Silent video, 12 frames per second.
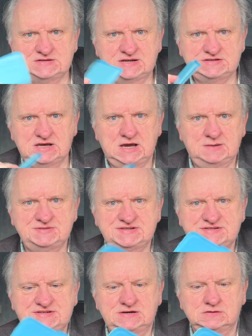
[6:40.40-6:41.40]
later, I'm
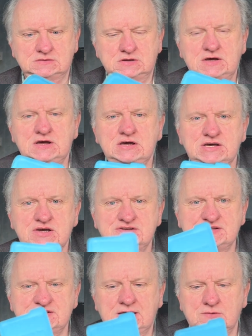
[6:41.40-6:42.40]
still
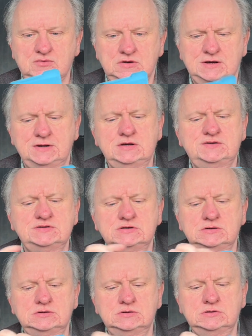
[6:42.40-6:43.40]
using that wallet. It's
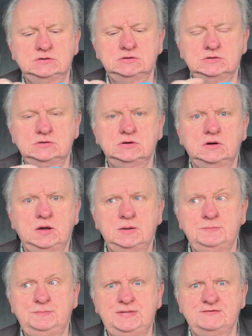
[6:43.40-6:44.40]
a
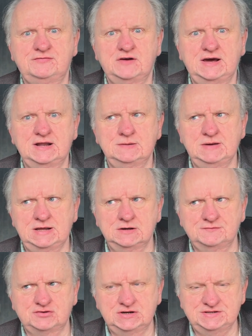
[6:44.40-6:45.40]
bit frayed. I may not
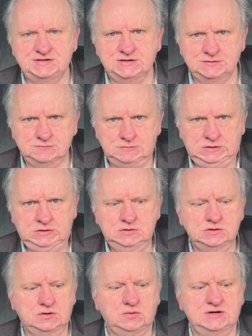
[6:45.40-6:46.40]
have treated it
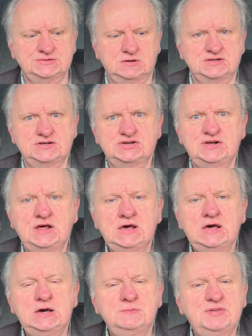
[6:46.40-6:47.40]
quite as well as I should,
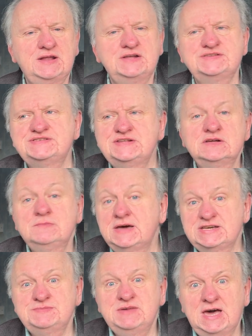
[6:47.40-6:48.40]
but it still
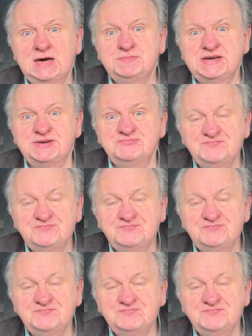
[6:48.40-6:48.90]
makes me happy.